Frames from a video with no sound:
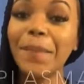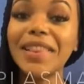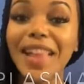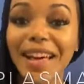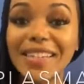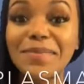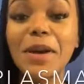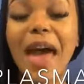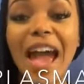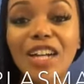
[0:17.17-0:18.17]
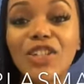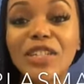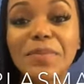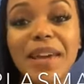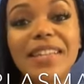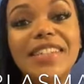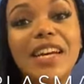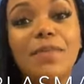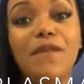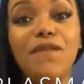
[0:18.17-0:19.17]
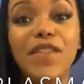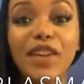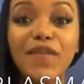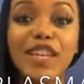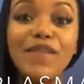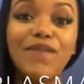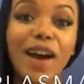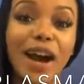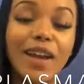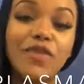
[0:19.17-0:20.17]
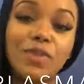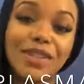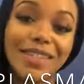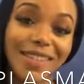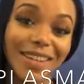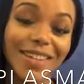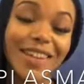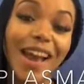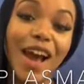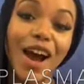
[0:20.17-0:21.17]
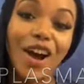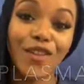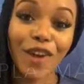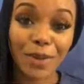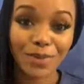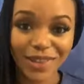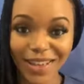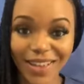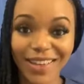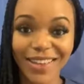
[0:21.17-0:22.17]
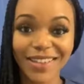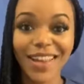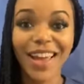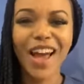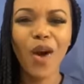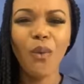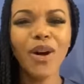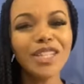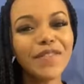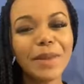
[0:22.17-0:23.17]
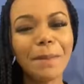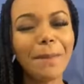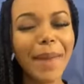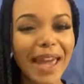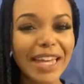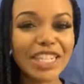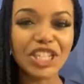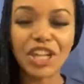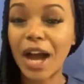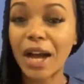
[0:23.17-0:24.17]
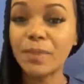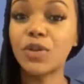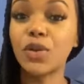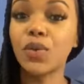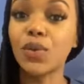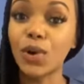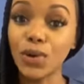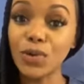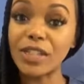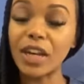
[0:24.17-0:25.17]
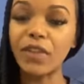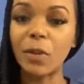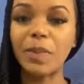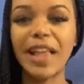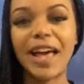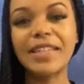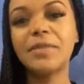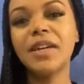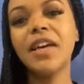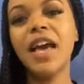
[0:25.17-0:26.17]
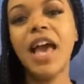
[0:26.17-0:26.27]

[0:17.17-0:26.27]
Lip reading: Plasma actually makes up 55% of our blood. One of the main jobs or roles of our plasma